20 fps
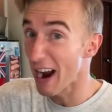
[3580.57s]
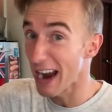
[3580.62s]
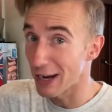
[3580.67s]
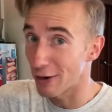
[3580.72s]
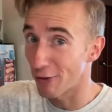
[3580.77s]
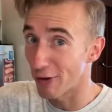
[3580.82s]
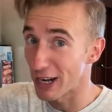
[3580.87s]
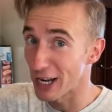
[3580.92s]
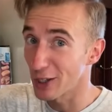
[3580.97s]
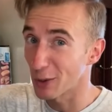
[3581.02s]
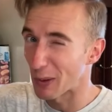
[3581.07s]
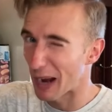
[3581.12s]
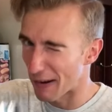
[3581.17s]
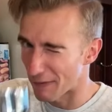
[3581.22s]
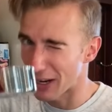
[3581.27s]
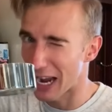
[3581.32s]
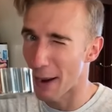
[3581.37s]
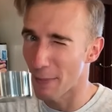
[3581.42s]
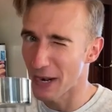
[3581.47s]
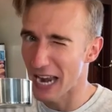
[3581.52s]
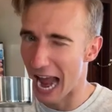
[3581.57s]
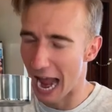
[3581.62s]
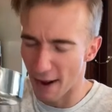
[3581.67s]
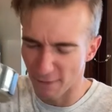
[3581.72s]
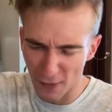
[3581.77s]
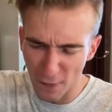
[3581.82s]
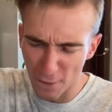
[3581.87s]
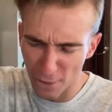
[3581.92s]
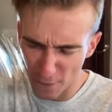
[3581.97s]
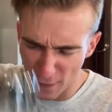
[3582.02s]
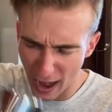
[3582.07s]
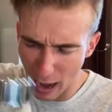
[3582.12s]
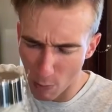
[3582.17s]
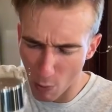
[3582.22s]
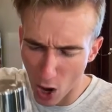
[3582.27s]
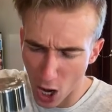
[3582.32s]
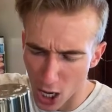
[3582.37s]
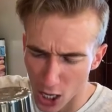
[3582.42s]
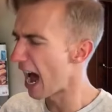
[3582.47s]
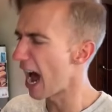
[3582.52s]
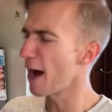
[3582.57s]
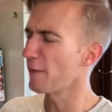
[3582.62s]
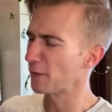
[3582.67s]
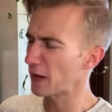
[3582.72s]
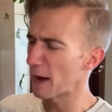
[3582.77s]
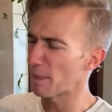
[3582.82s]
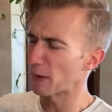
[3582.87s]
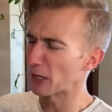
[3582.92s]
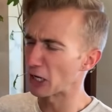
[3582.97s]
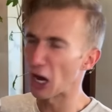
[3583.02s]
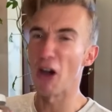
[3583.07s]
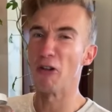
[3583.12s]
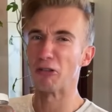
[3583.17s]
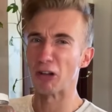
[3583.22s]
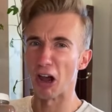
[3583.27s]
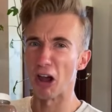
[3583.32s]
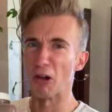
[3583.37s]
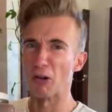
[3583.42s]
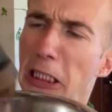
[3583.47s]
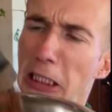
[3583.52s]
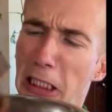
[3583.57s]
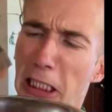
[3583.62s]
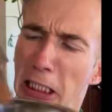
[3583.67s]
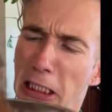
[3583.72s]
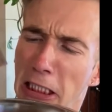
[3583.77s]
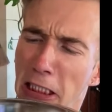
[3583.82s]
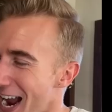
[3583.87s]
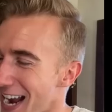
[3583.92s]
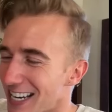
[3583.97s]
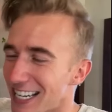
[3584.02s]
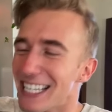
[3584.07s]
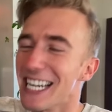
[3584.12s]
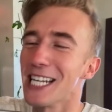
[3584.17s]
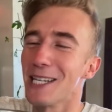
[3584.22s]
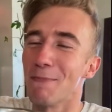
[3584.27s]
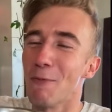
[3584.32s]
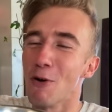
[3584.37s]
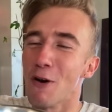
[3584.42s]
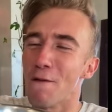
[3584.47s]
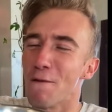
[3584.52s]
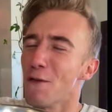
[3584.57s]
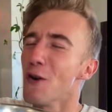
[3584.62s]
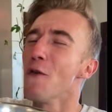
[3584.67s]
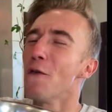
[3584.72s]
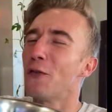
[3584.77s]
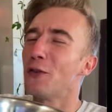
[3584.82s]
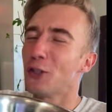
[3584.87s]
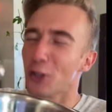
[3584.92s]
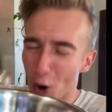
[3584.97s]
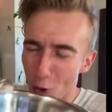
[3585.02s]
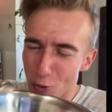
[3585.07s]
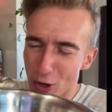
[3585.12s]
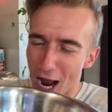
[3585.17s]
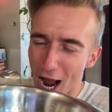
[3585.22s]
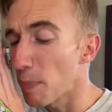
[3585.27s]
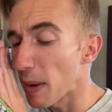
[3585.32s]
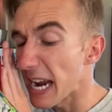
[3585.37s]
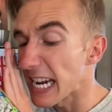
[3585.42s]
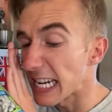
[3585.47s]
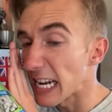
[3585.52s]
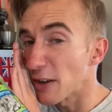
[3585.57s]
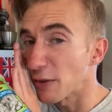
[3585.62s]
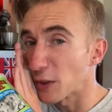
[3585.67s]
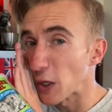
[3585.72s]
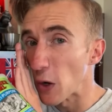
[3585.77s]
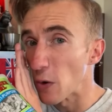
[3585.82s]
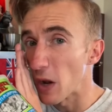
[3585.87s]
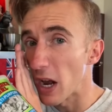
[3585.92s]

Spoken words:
ingredients, we have a cup and a half of flour, half cup of cocoa, and a teaspoon of floof soda, baking soda.